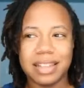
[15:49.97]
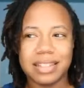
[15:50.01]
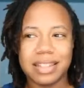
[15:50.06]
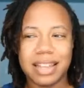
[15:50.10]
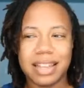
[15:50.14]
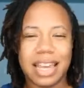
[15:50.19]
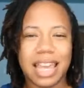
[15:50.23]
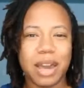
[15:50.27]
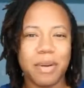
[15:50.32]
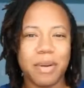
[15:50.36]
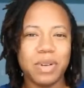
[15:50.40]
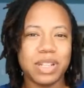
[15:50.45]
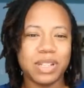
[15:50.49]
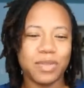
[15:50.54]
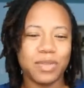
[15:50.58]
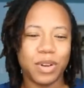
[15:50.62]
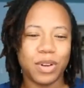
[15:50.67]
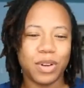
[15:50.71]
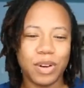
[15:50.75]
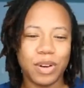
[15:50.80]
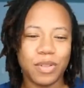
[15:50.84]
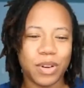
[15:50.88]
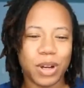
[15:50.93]
Like, can we just
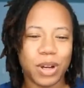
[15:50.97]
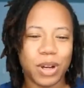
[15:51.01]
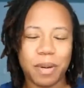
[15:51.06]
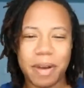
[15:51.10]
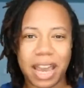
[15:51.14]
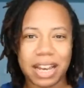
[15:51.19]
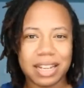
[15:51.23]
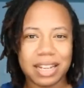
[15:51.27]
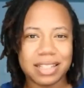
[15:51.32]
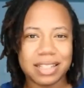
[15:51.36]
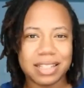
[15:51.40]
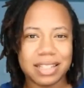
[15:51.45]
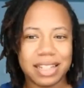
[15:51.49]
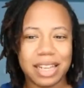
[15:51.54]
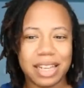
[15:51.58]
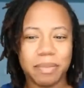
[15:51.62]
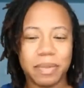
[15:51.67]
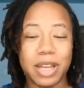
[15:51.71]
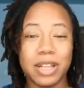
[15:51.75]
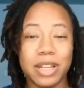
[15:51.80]
roll over and go back to sleep?